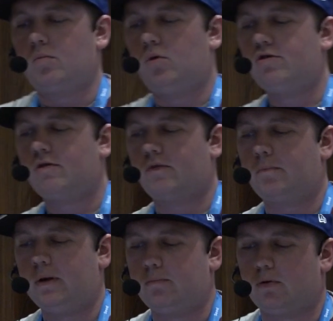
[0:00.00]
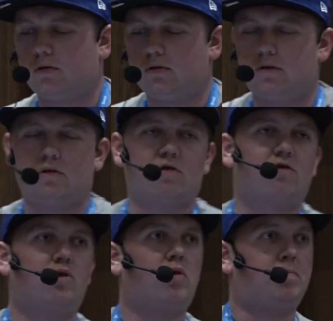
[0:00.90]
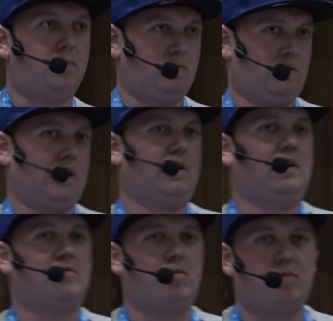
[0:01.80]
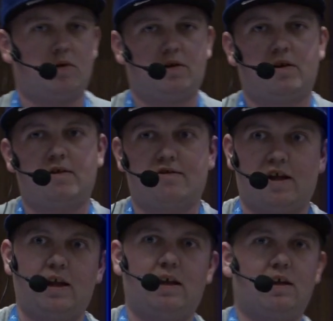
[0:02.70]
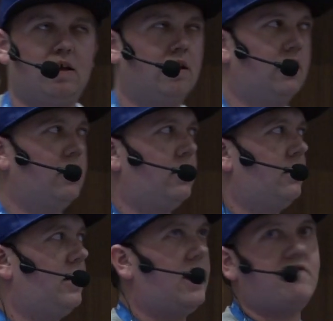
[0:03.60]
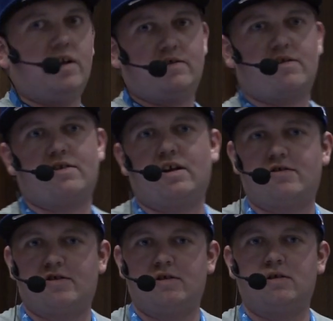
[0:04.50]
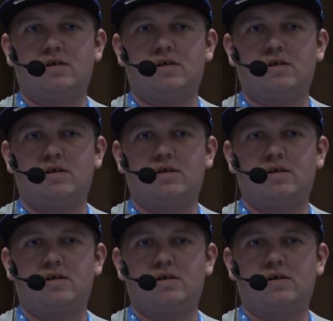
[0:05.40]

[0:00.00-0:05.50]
Most of the people stop at this moment saying, that's XSS.